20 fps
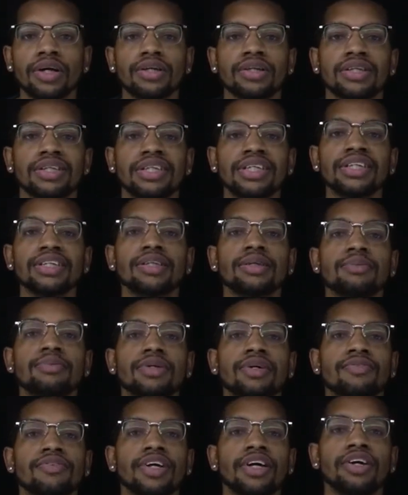does
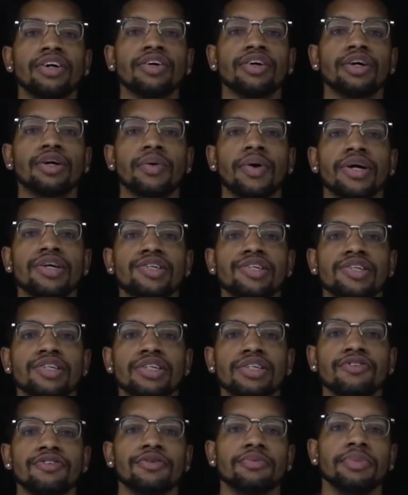systems of linear
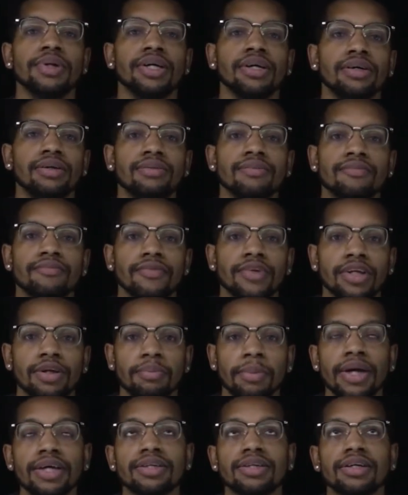equations even mean?
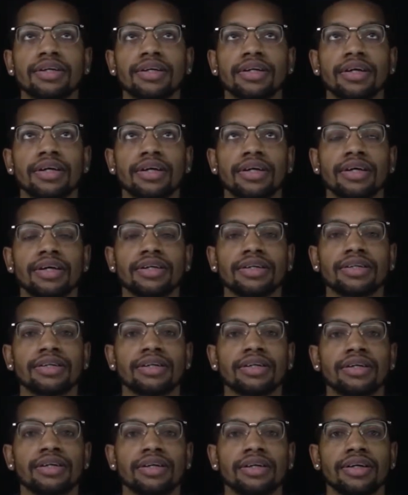Basically, it's
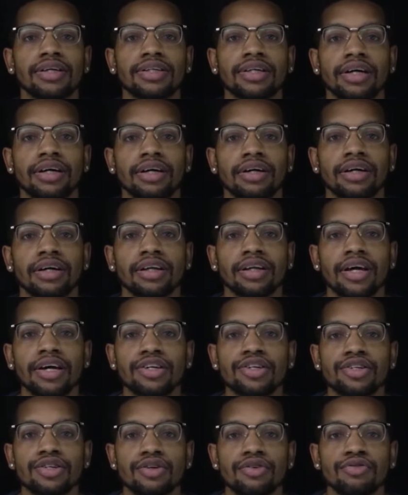like a
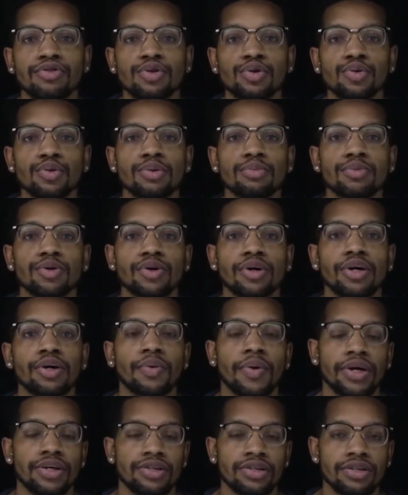collection of 2 or more
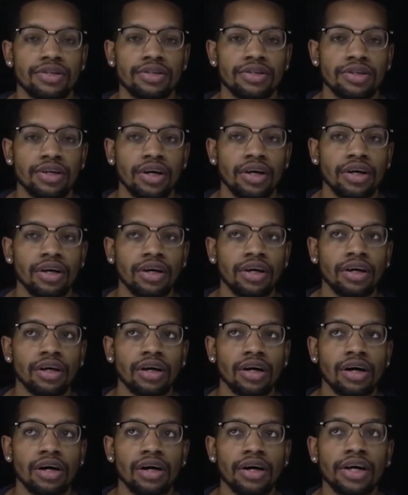equations.
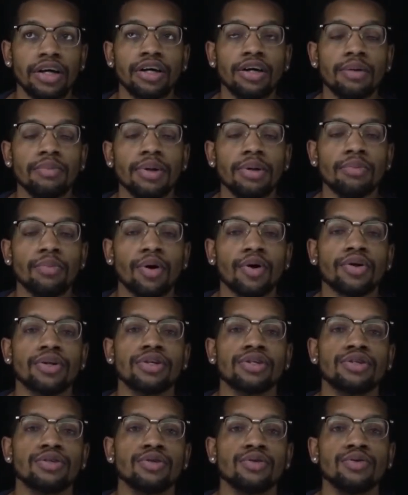It could be more
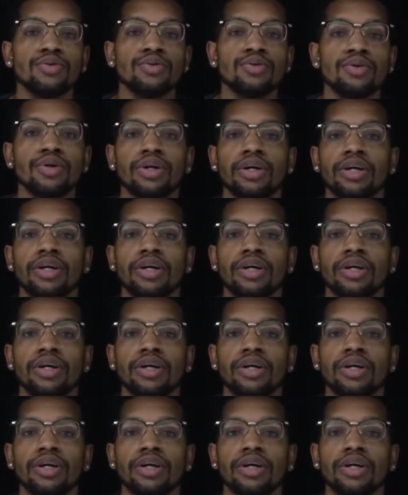than 2.